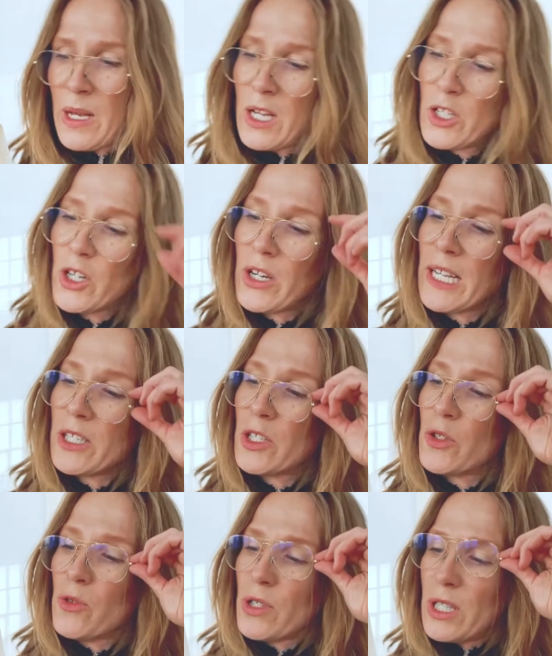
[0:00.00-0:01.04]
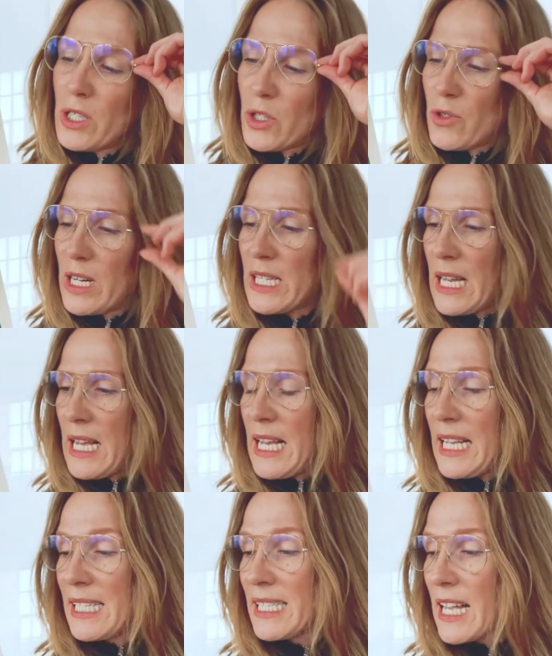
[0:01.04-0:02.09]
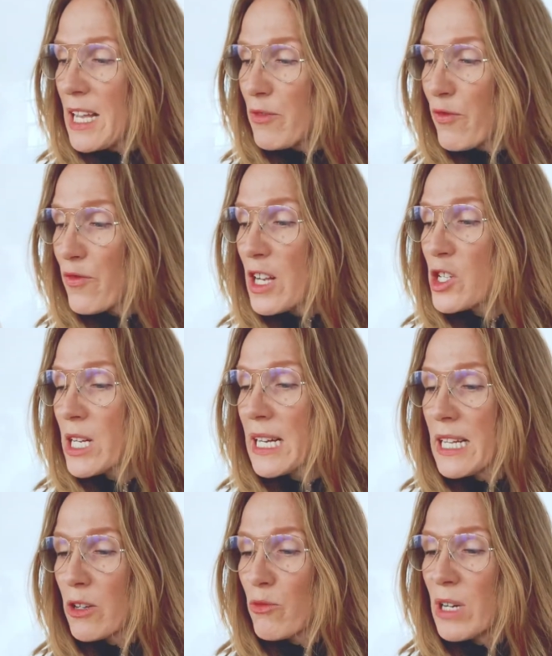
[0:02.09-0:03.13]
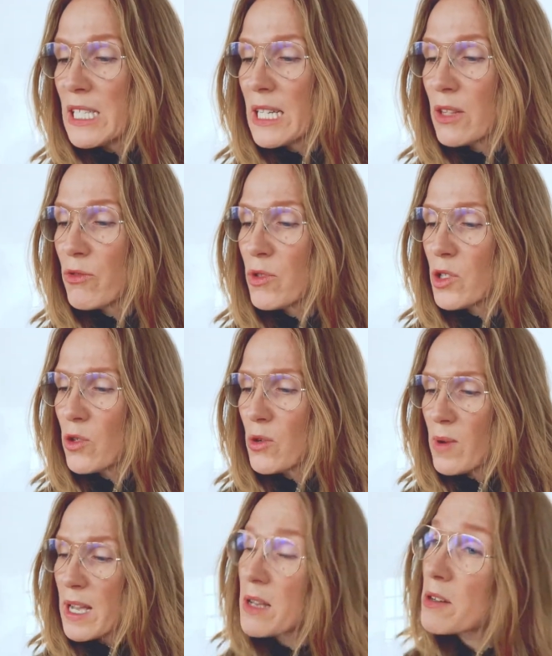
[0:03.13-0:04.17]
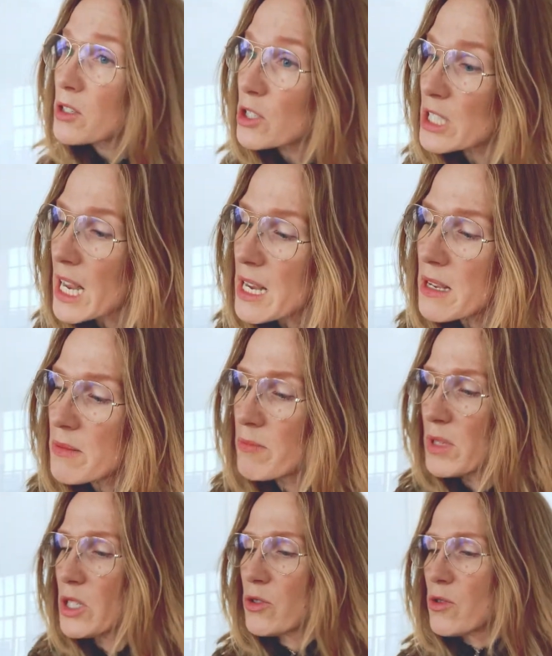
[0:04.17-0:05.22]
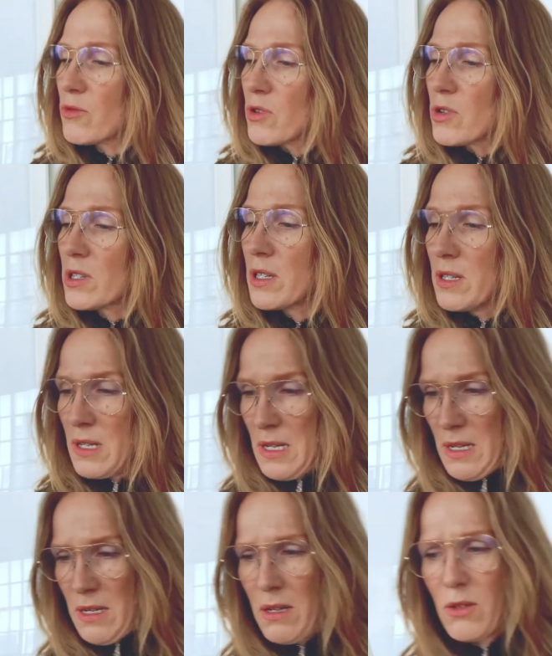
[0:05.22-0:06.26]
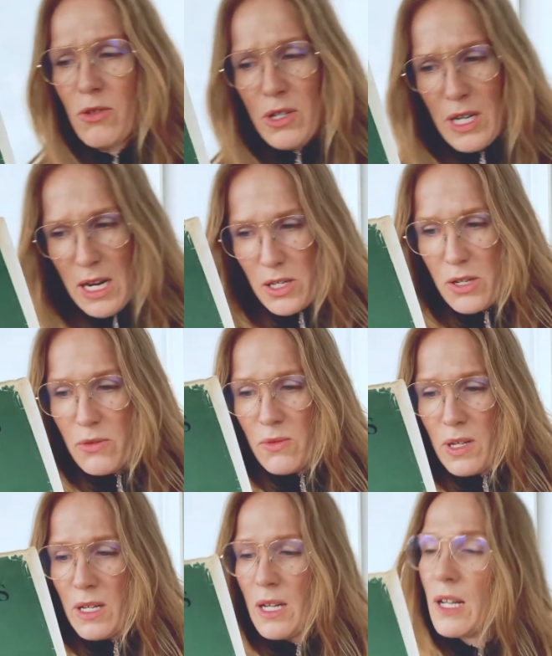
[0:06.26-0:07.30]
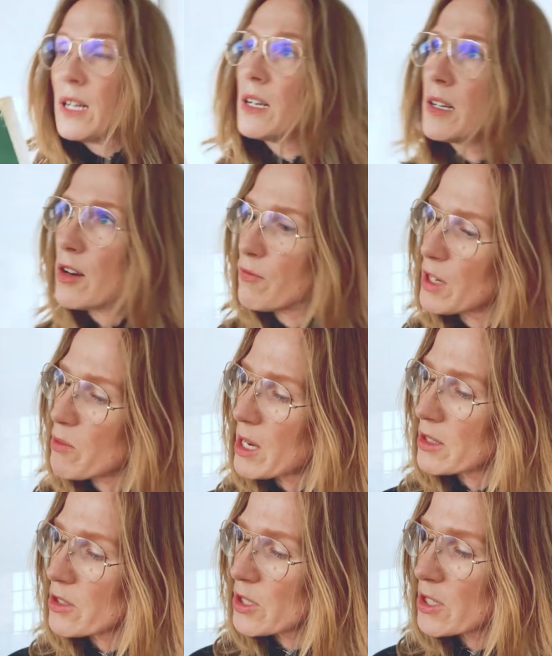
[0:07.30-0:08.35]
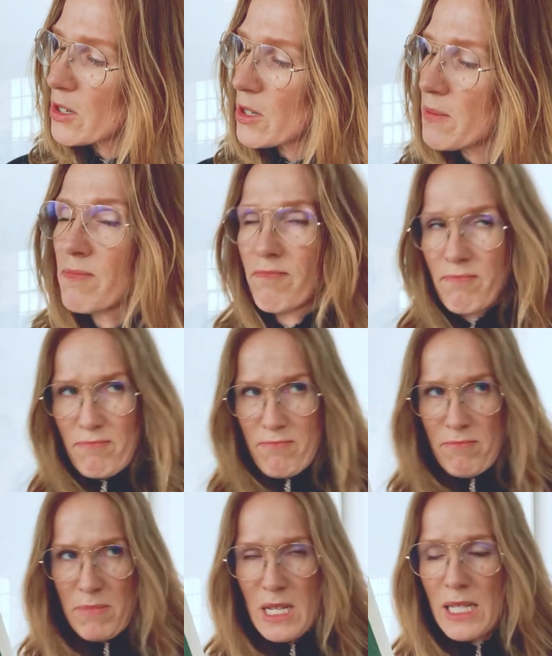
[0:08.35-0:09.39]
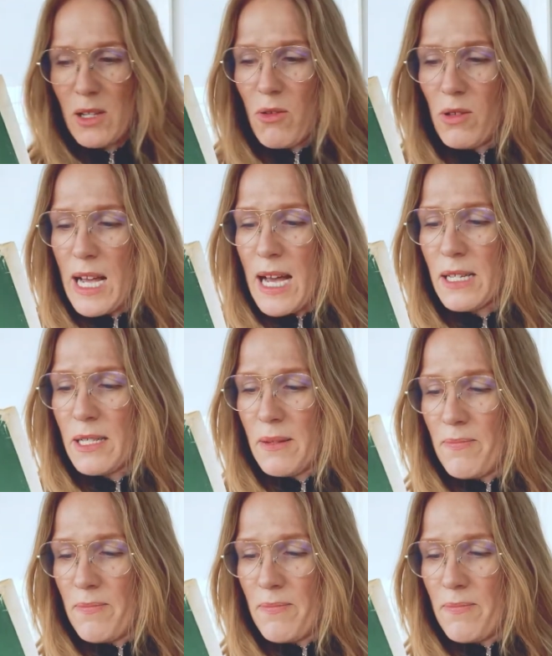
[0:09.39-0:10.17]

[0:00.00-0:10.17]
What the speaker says: Turning into Dorset Street, he said freshly in greeting through the doorway, "Good day, Mr. O'Rourke." "Good day to you." "Lovely weather, sir." "'Tis all that."